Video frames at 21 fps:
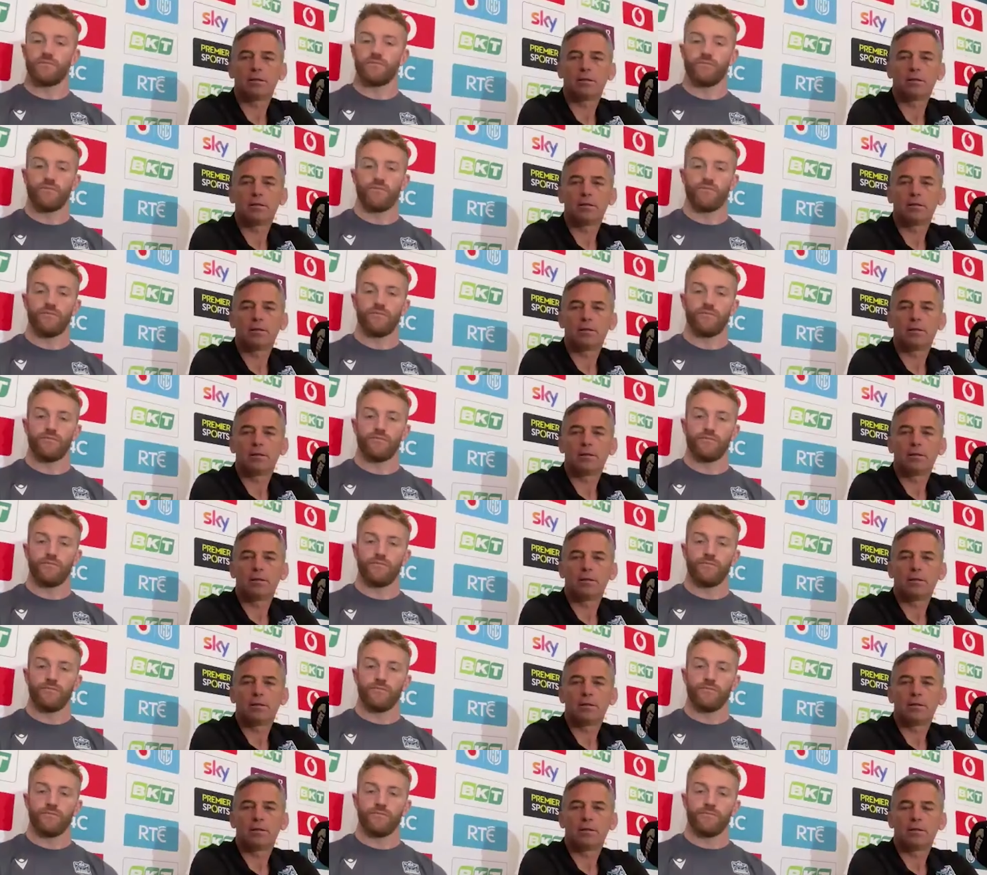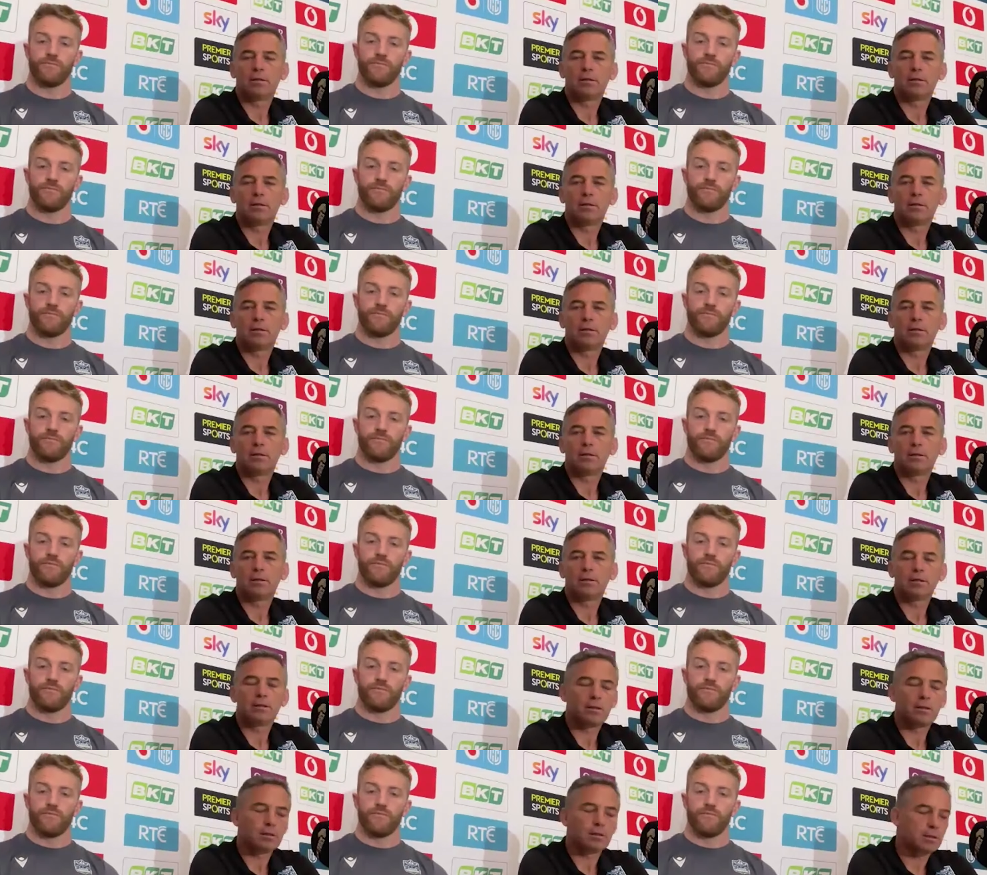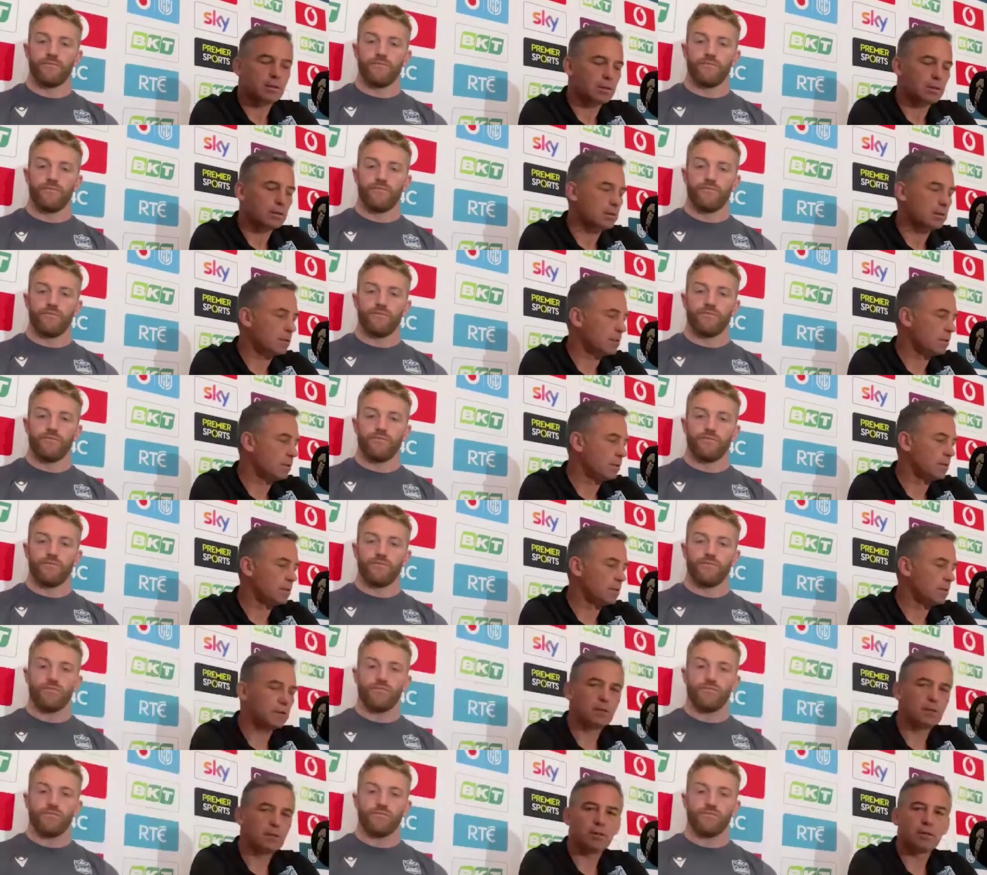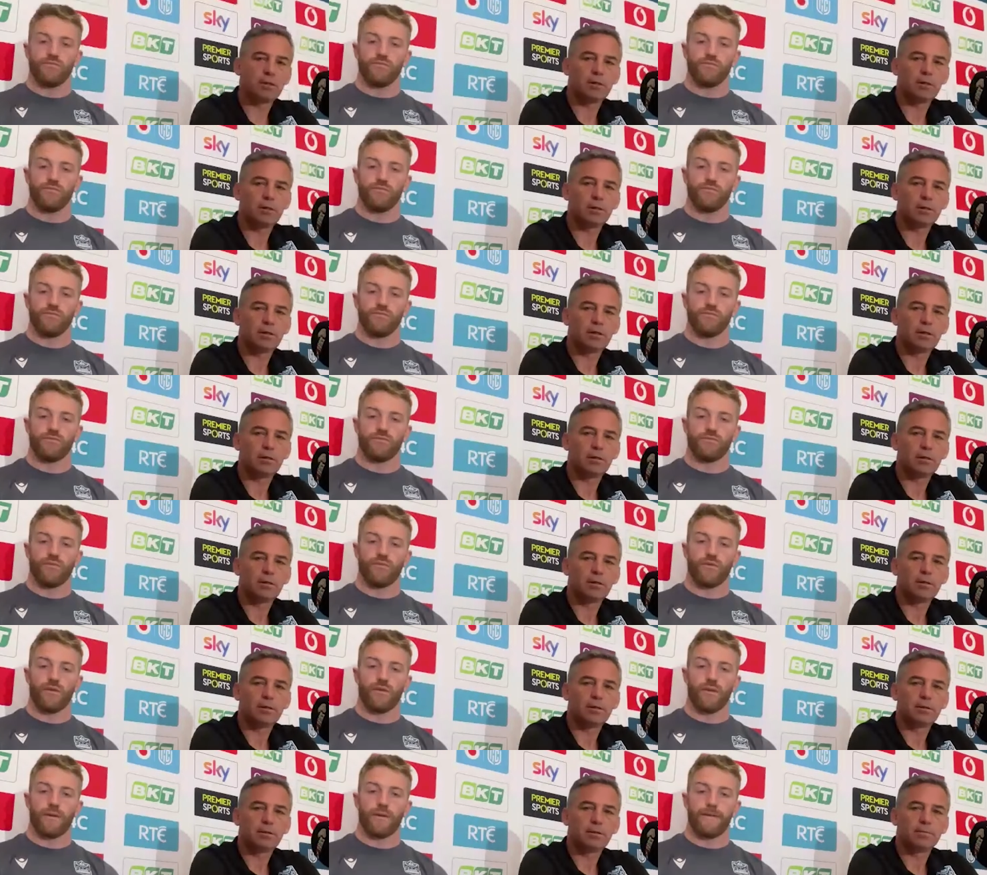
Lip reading: (no one is talking)